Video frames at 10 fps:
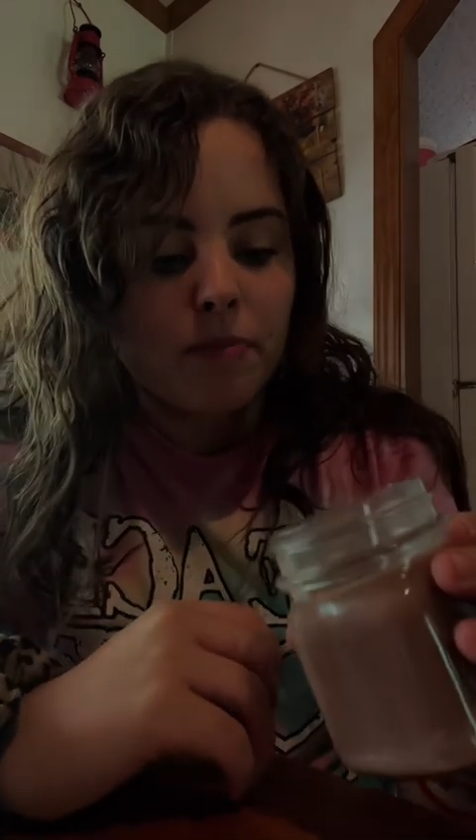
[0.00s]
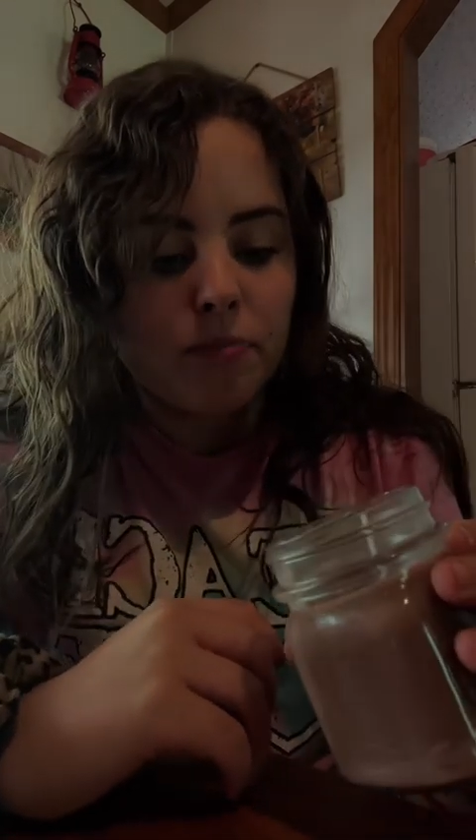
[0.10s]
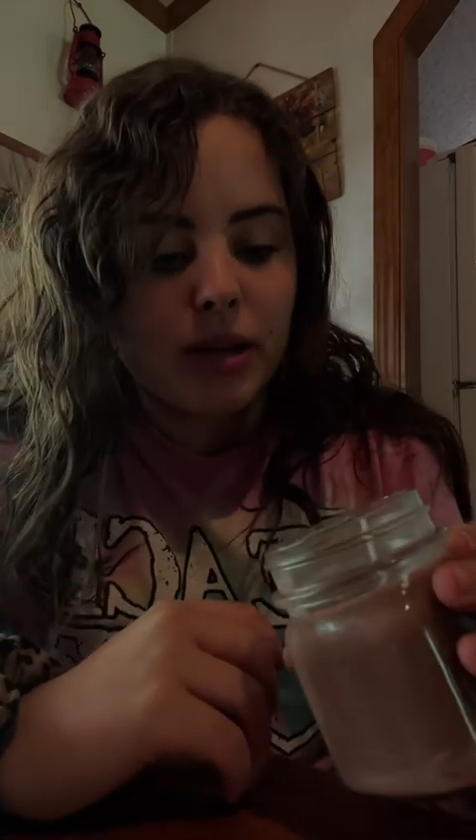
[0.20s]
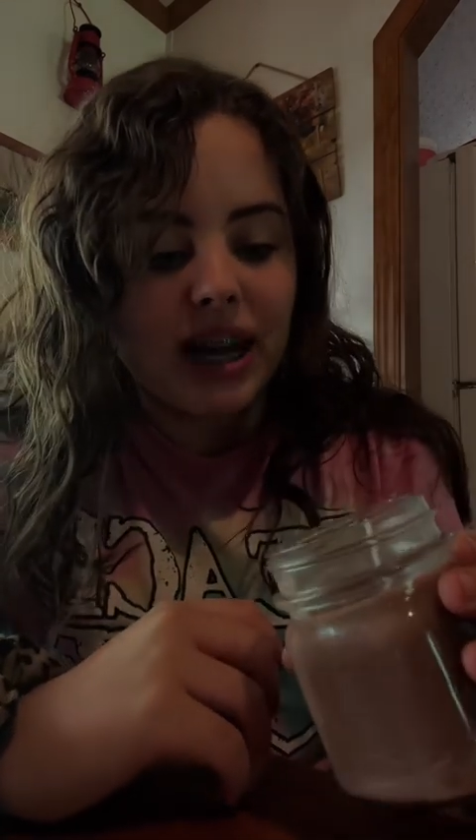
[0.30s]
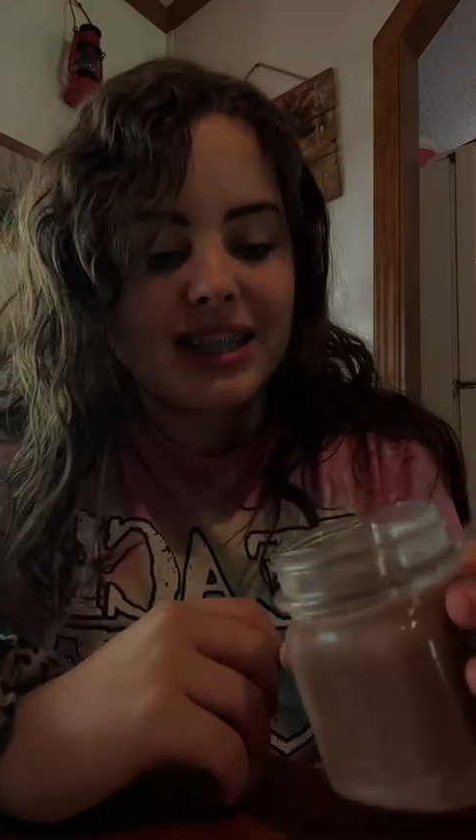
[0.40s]

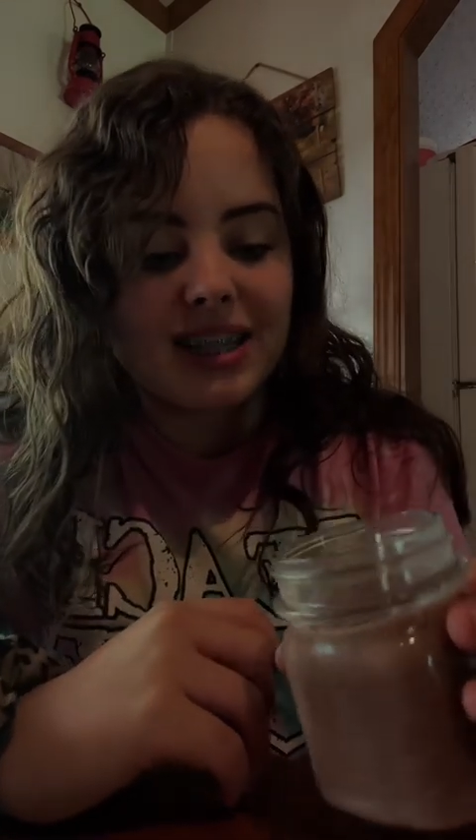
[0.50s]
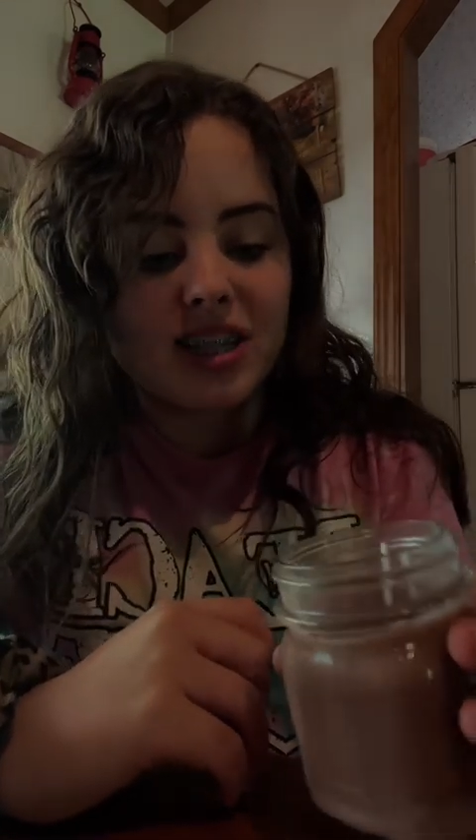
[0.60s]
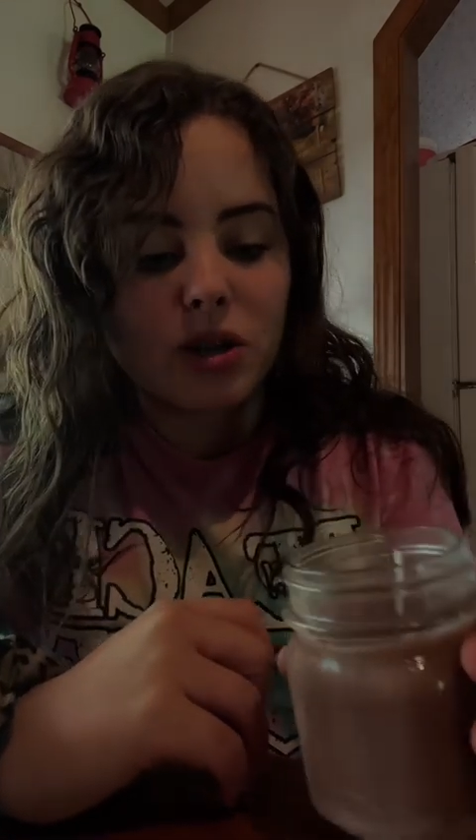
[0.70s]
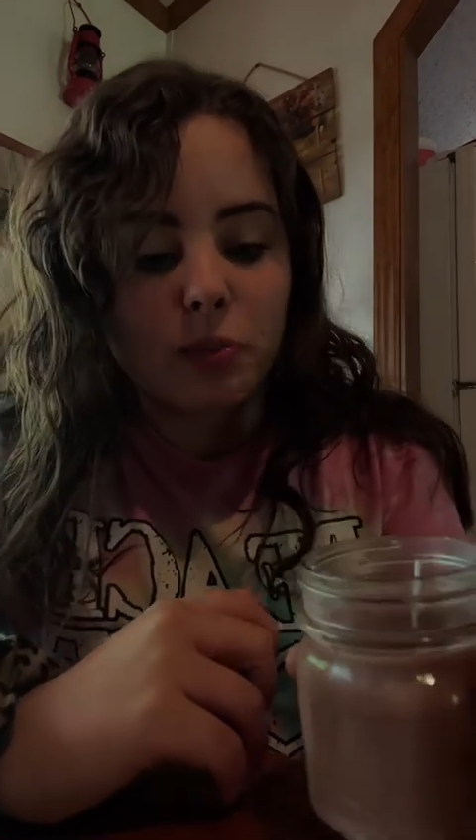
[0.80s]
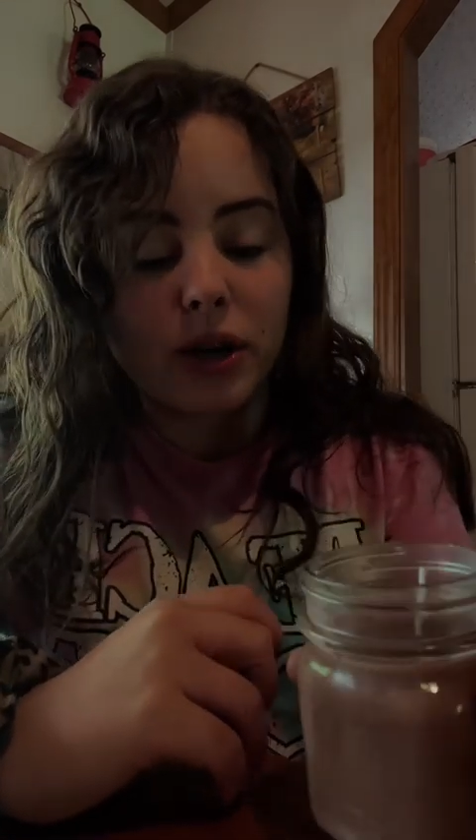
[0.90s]
because it's
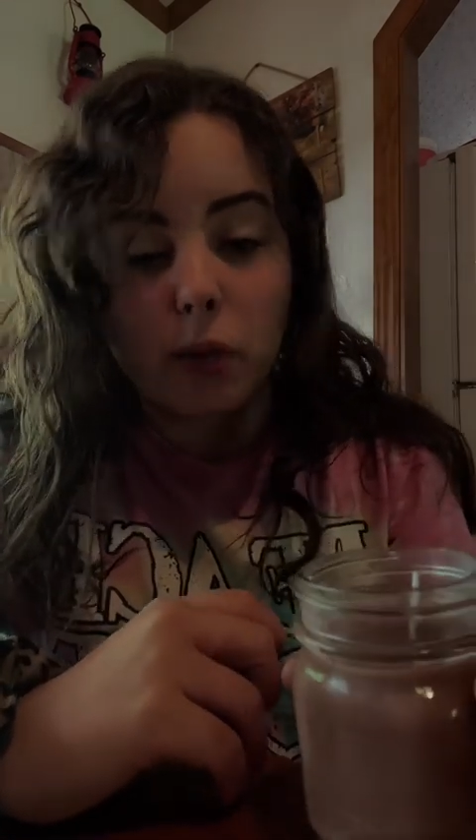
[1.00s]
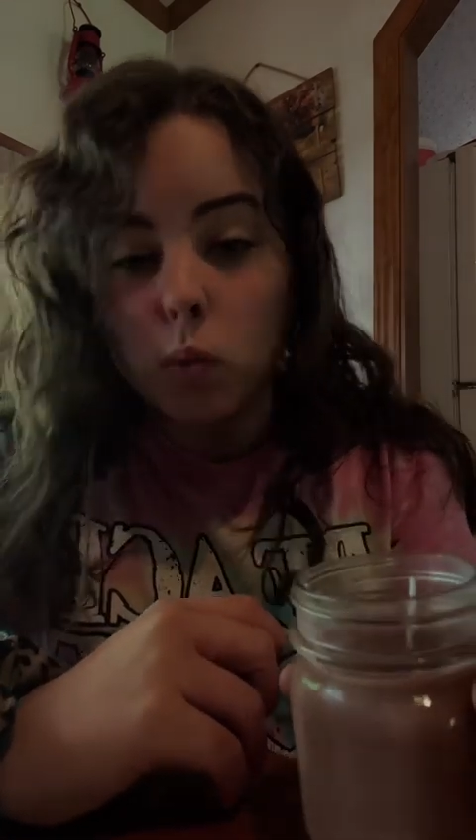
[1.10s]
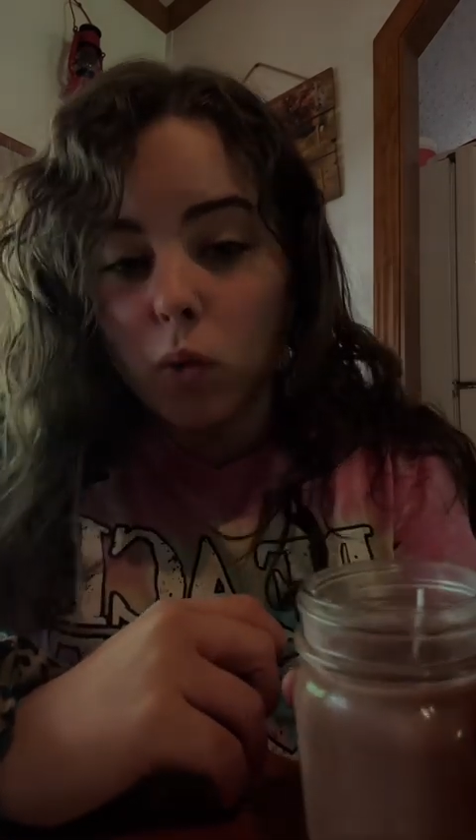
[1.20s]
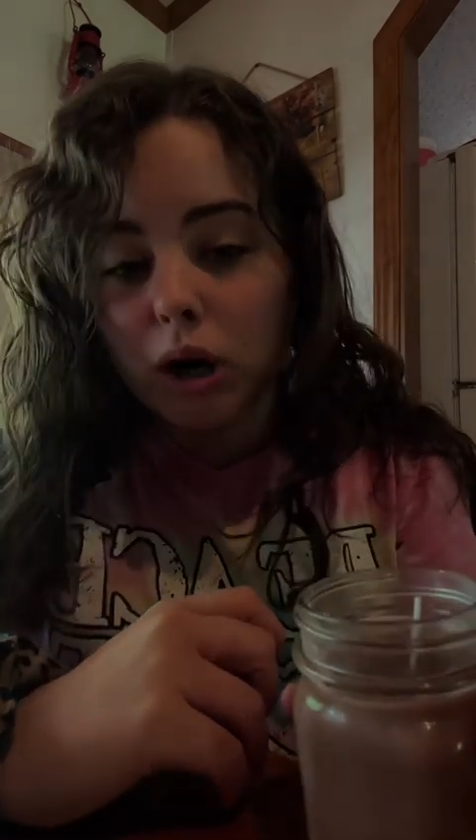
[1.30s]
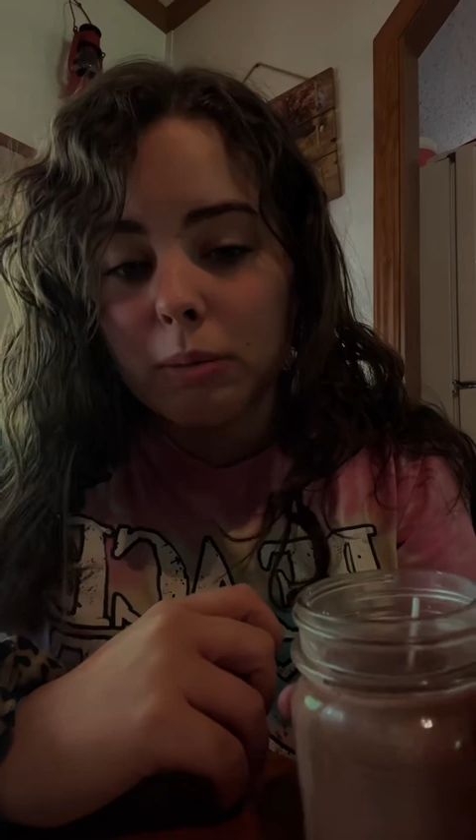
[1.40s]
still pretty warm,